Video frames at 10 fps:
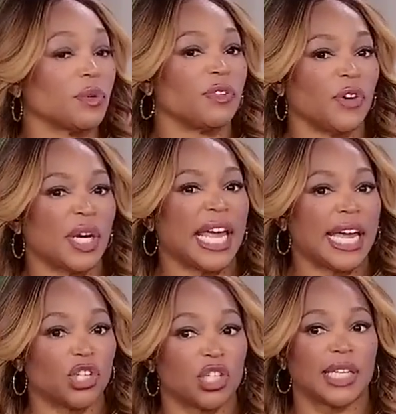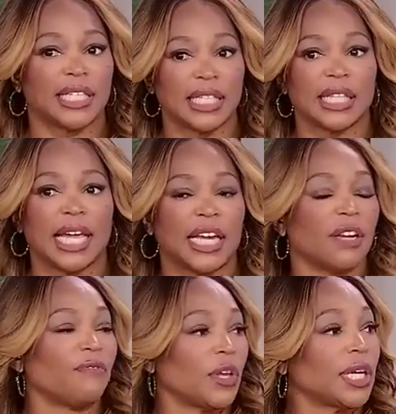I was very anxious. I didn't like it. It felt